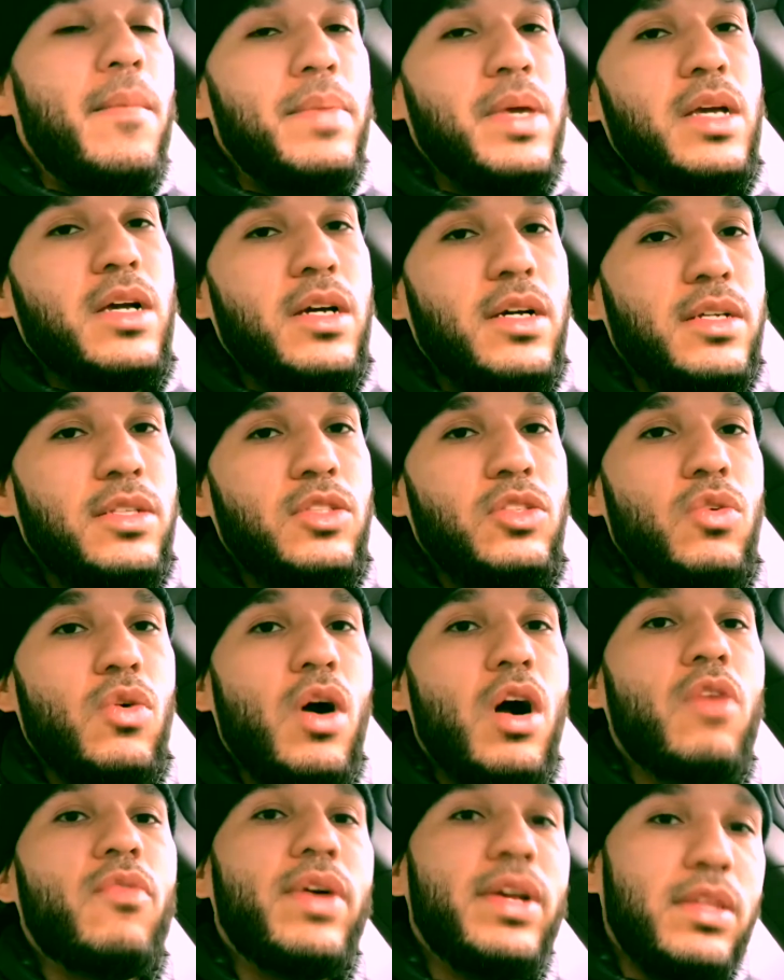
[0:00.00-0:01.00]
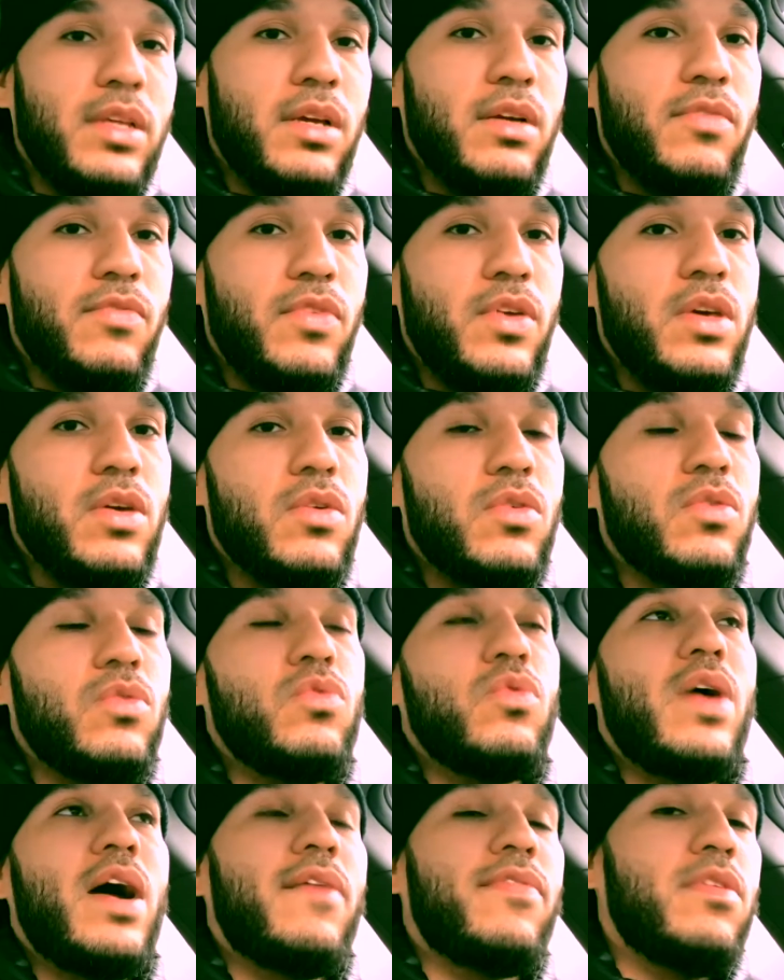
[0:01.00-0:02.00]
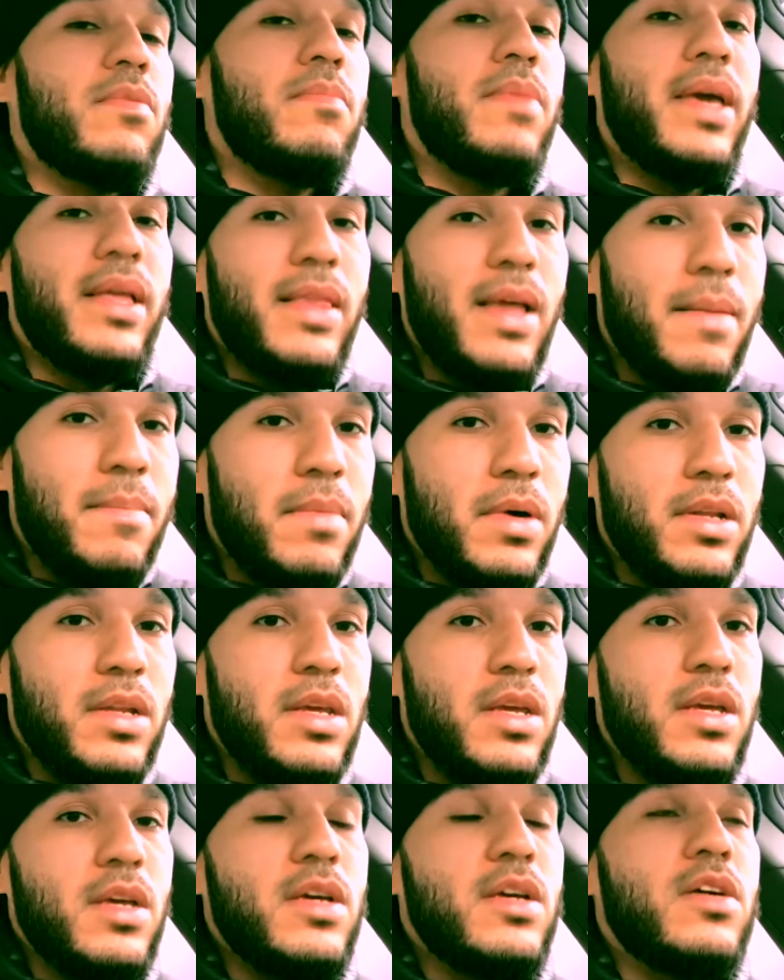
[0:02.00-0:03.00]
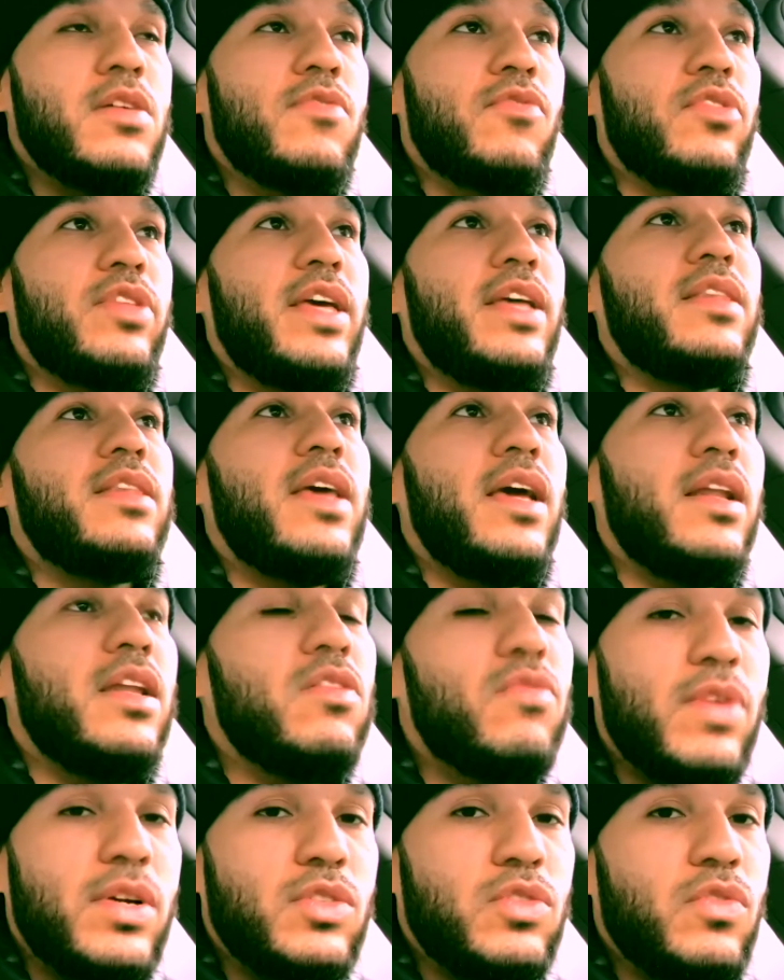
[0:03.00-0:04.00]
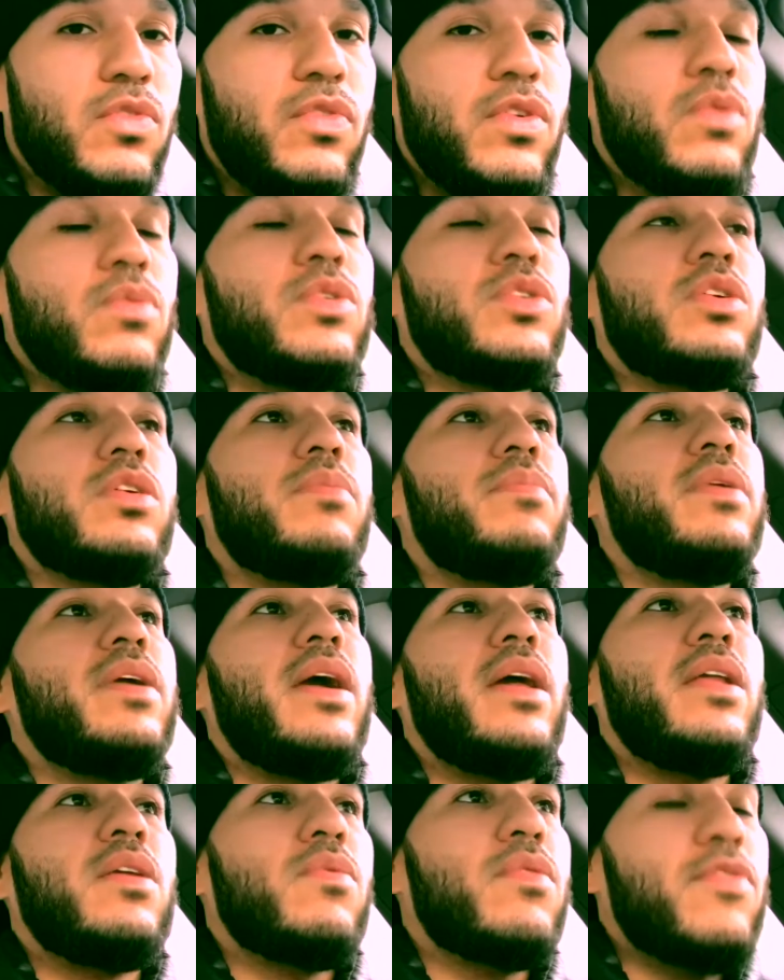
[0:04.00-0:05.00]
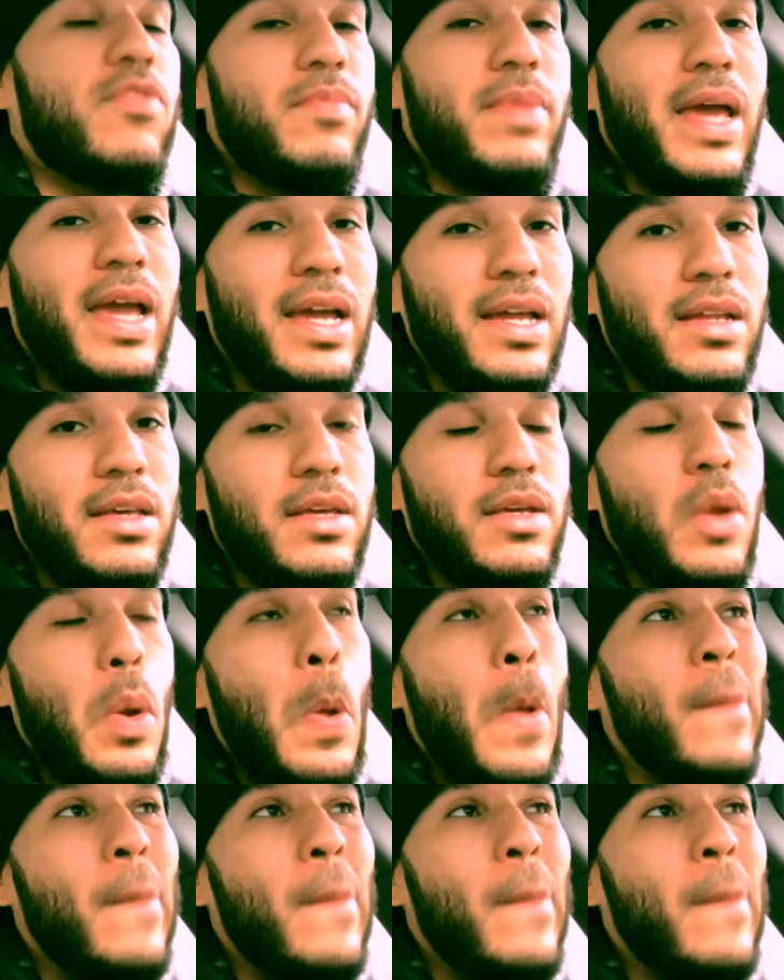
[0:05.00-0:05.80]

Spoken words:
because you are renting a vehicle. You have to make that money for their daily rental fee, which could be anywhere from 80